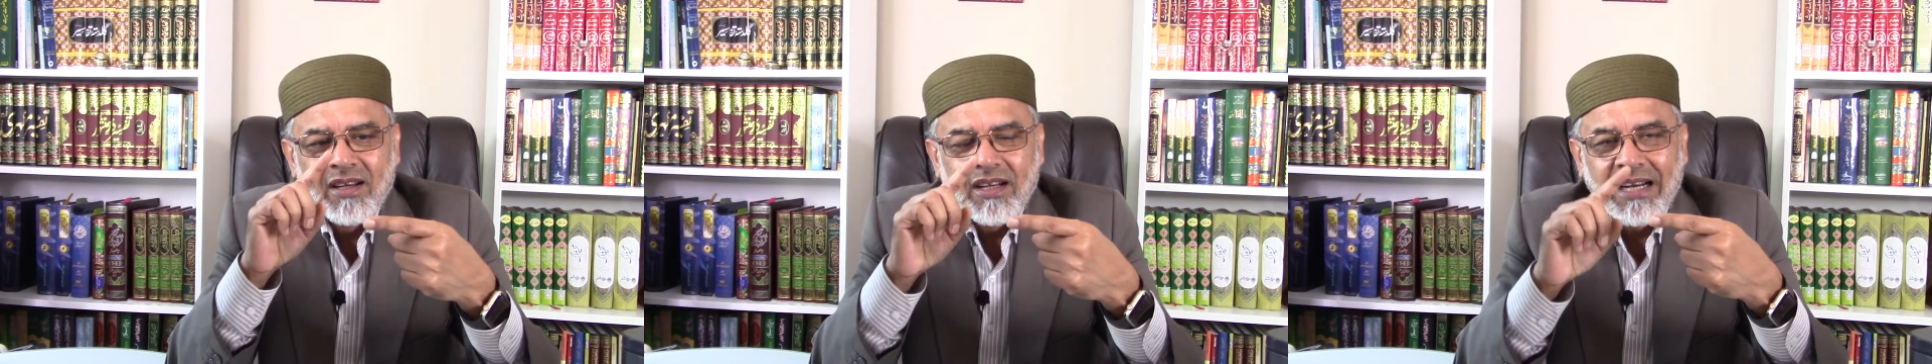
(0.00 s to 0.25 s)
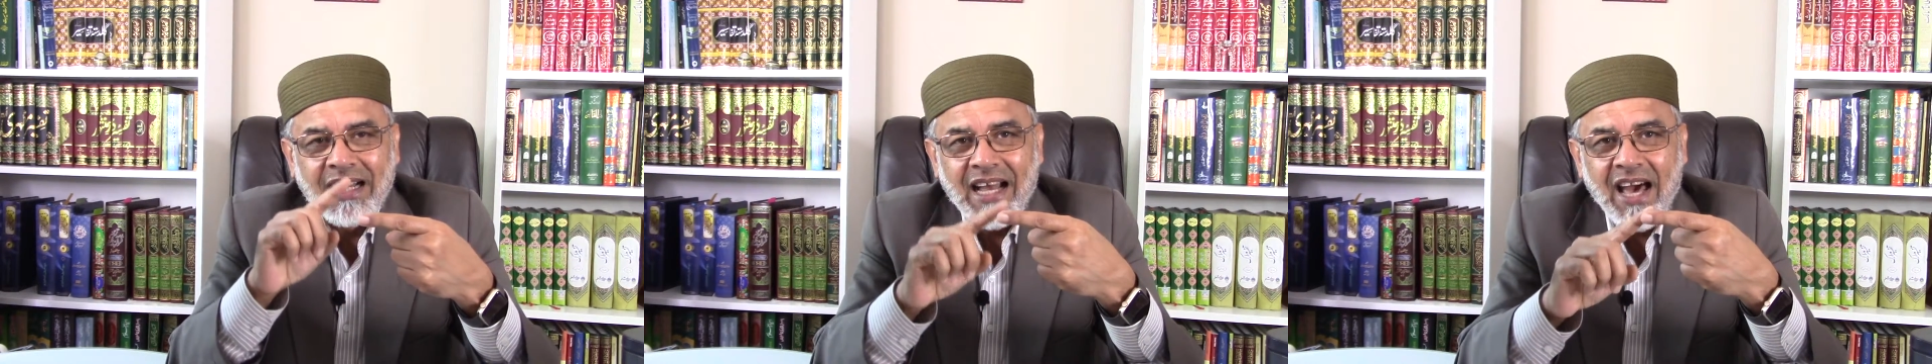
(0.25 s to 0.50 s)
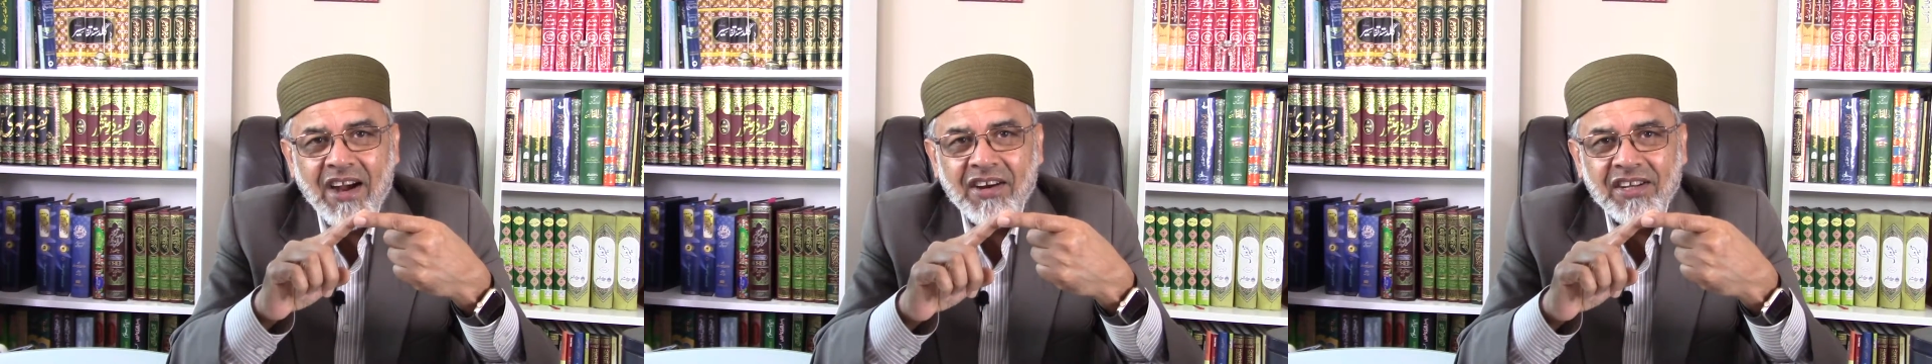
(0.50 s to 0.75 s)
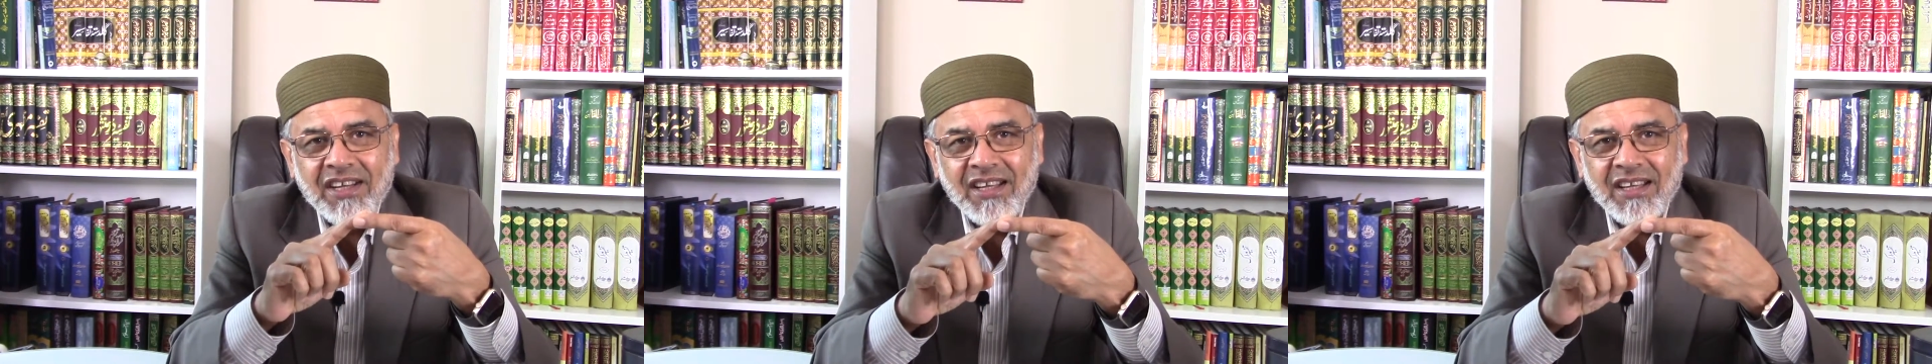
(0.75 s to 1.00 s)

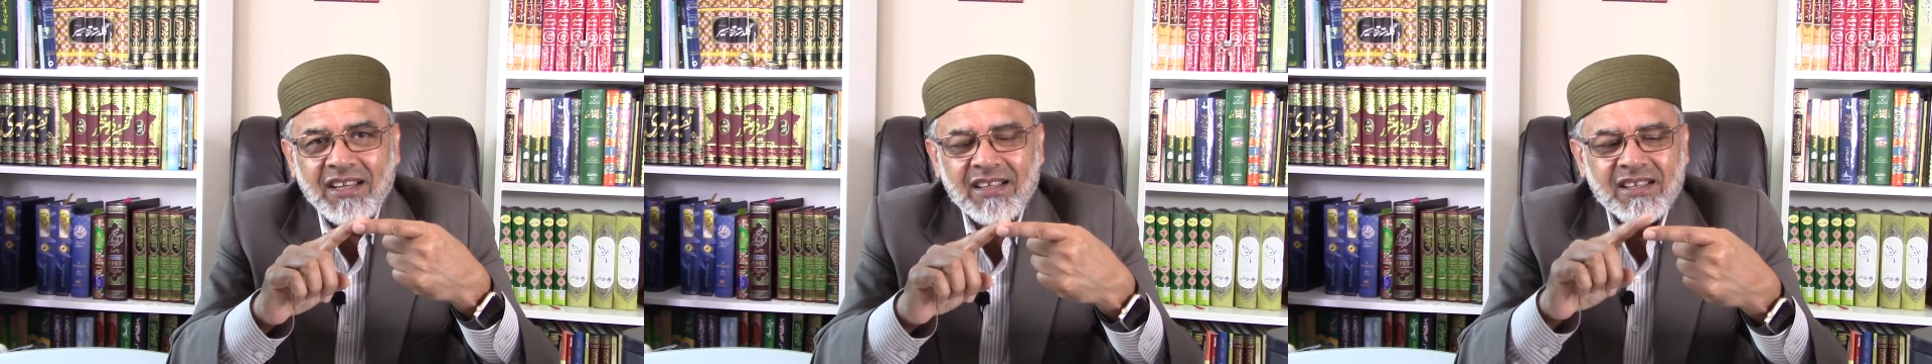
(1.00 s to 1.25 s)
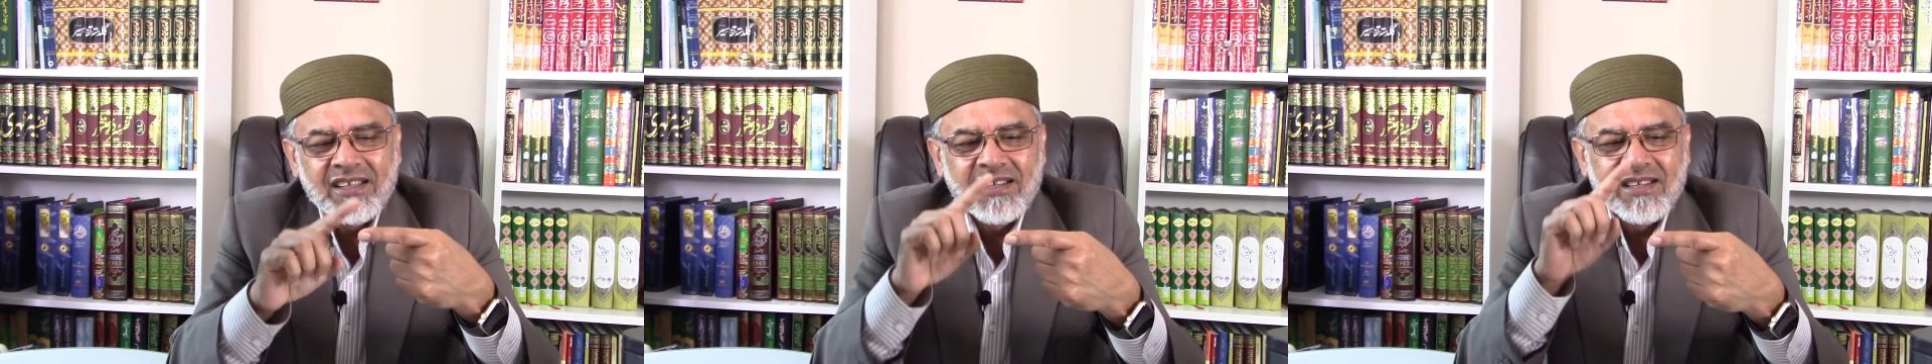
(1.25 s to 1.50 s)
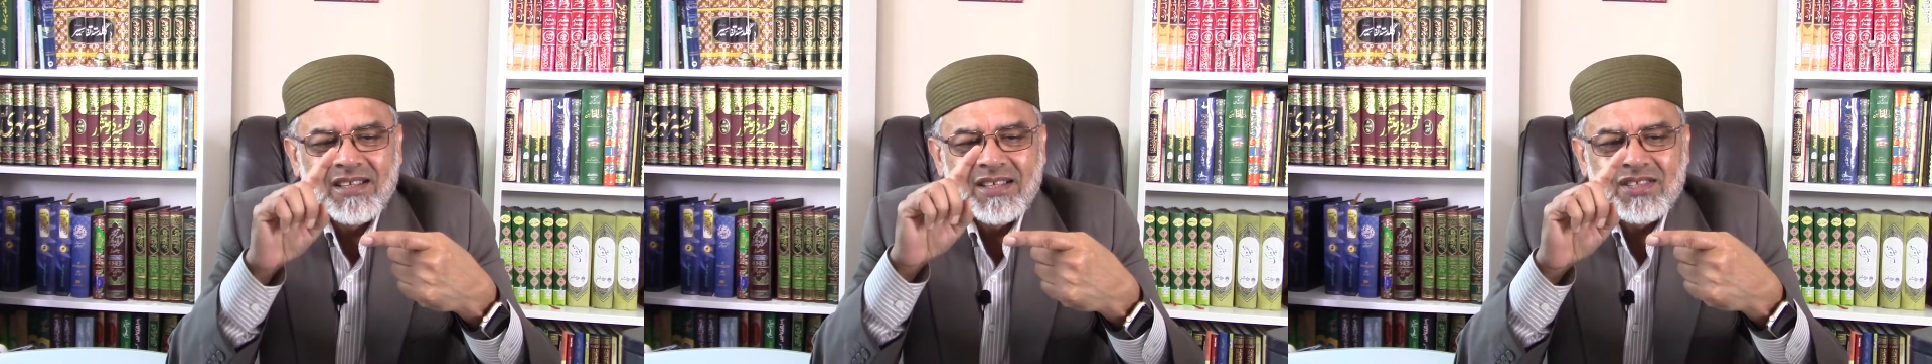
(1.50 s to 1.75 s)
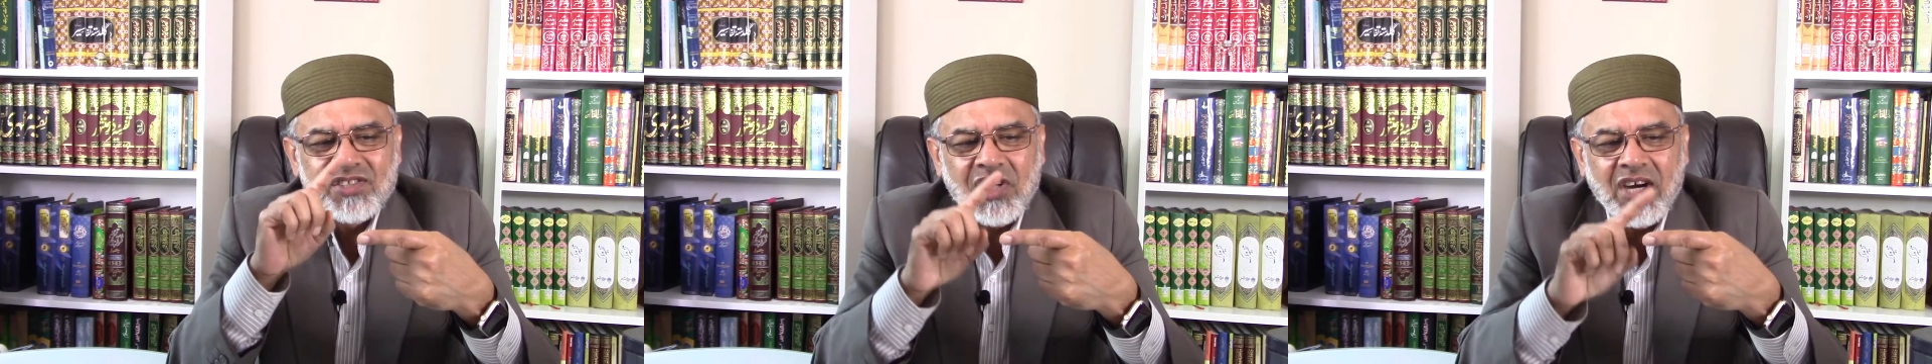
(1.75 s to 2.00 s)
clarity,
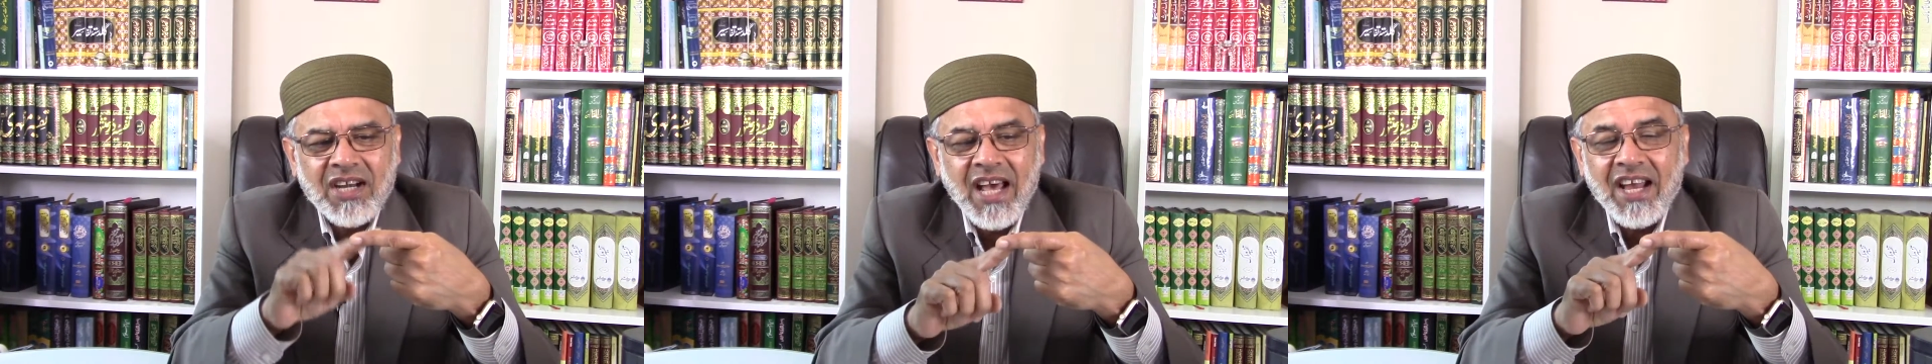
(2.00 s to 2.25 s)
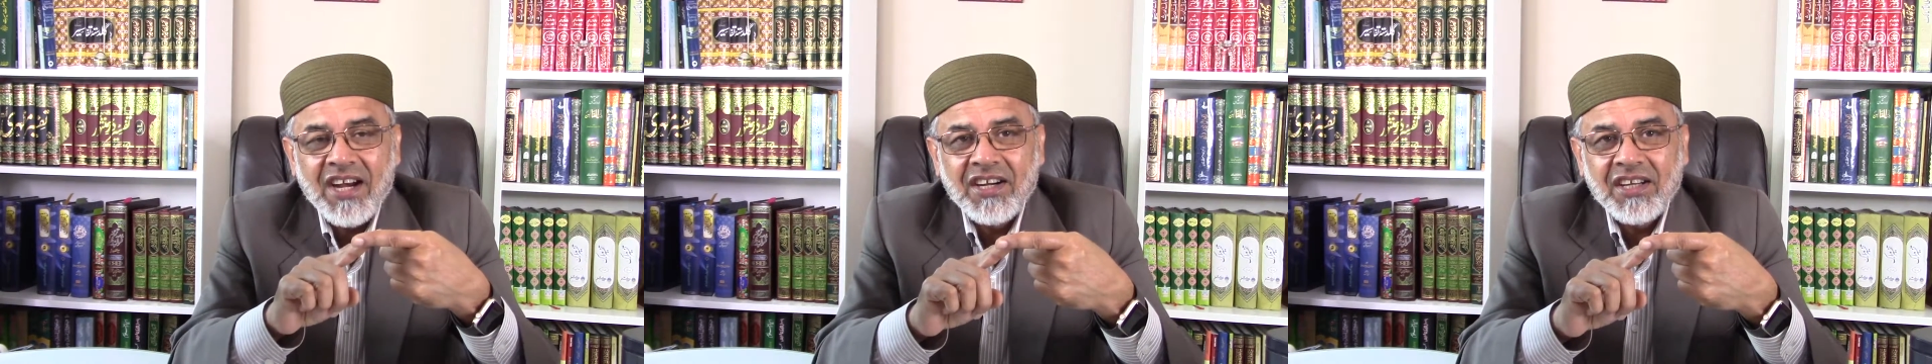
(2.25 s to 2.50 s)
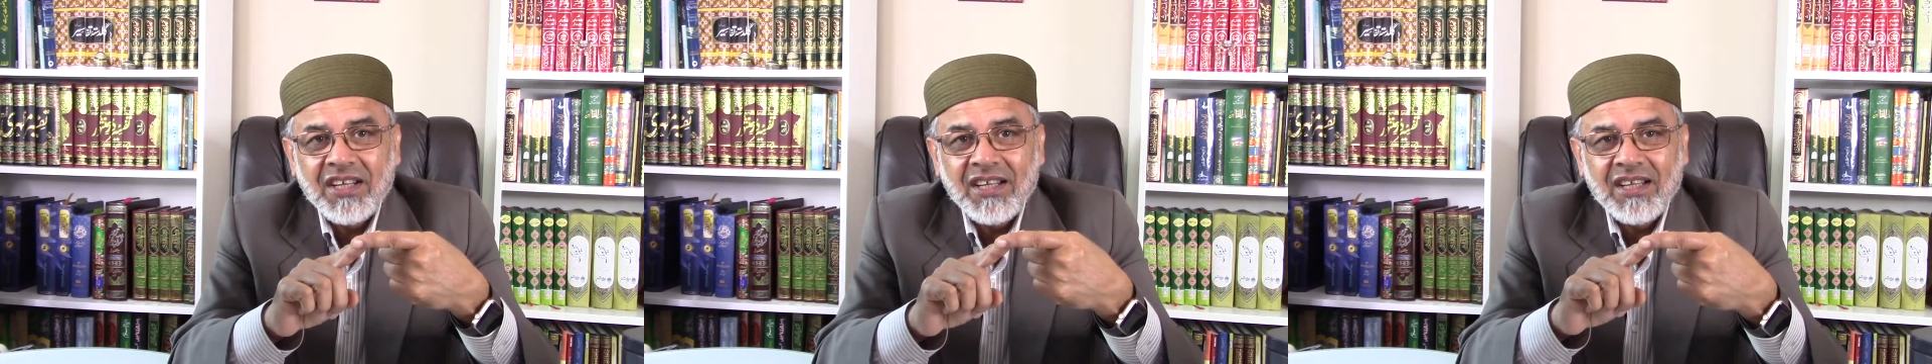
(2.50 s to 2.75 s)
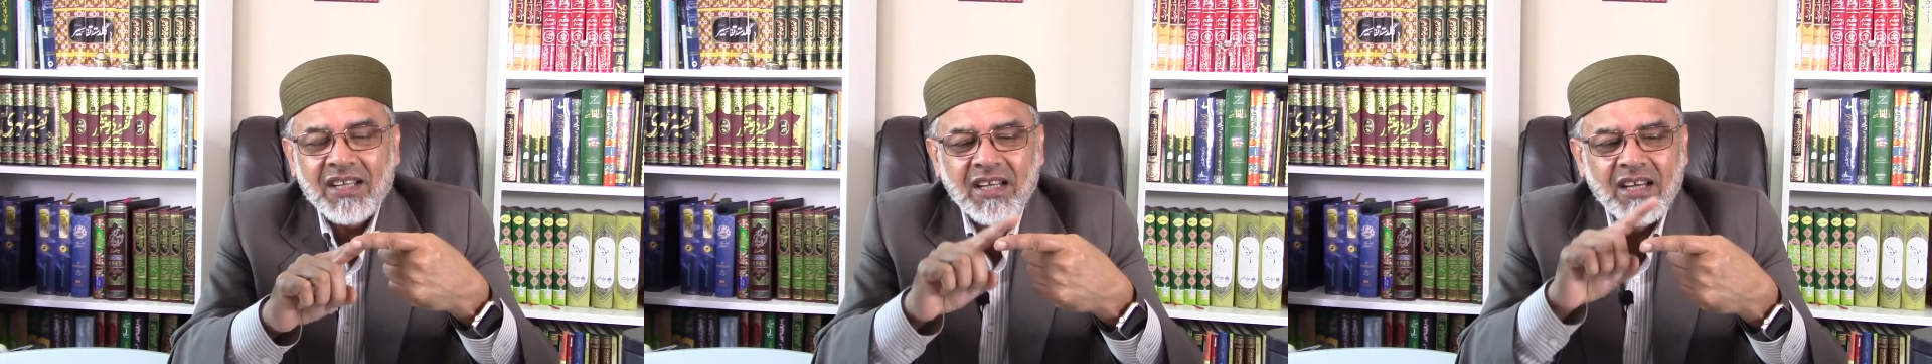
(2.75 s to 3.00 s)

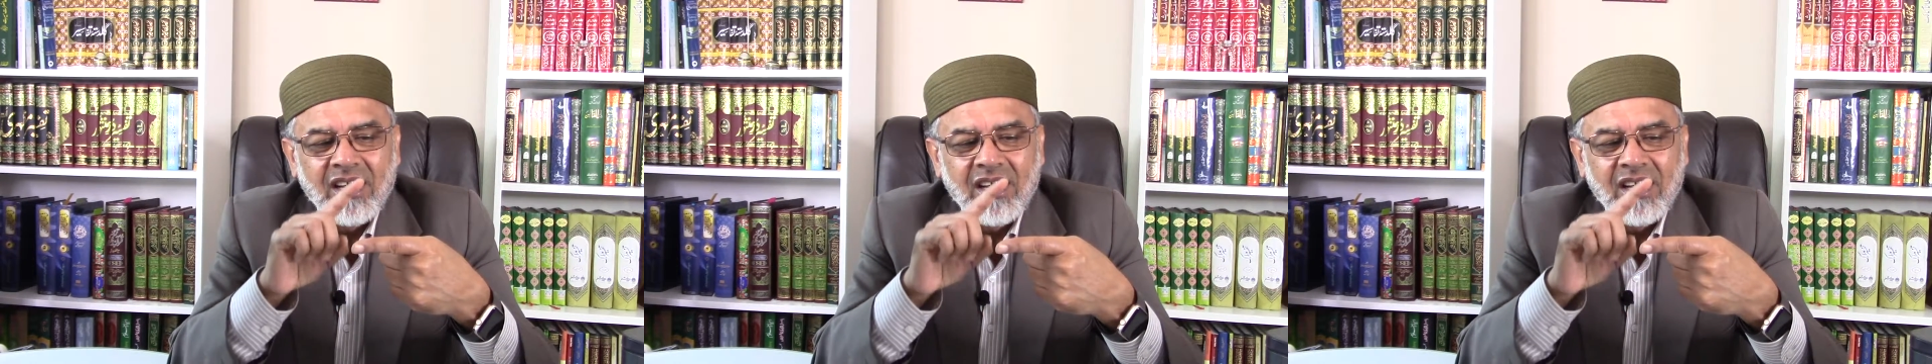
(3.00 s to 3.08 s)
certainty,